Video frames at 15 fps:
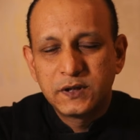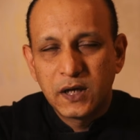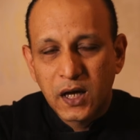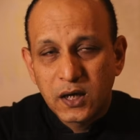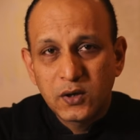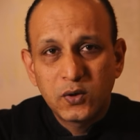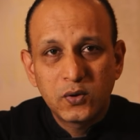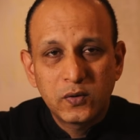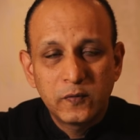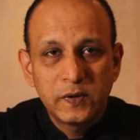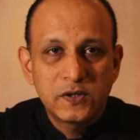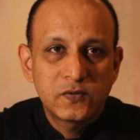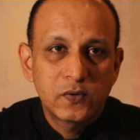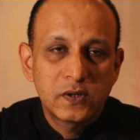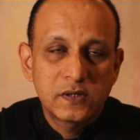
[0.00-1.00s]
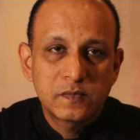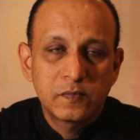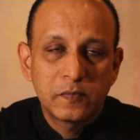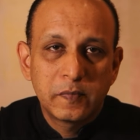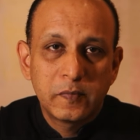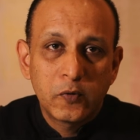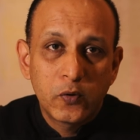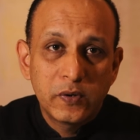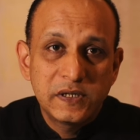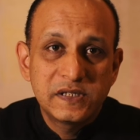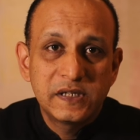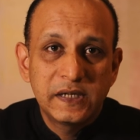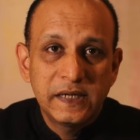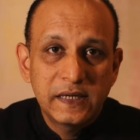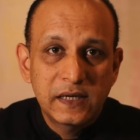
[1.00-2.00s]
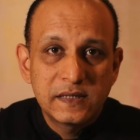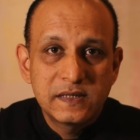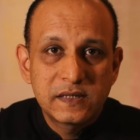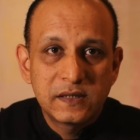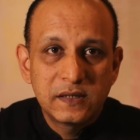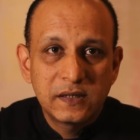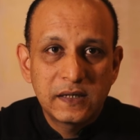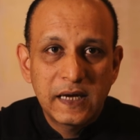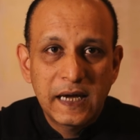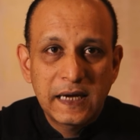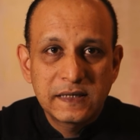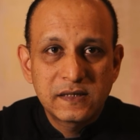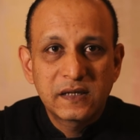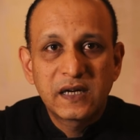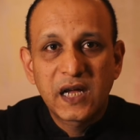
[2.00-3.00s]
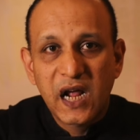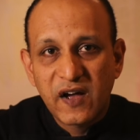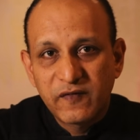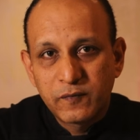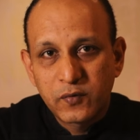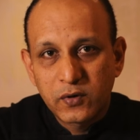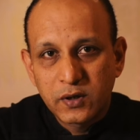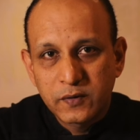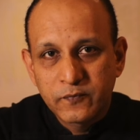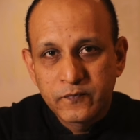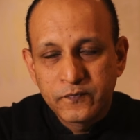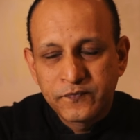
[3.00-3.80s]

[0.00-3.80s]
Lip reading: gelato, which was originally considered as a craft product,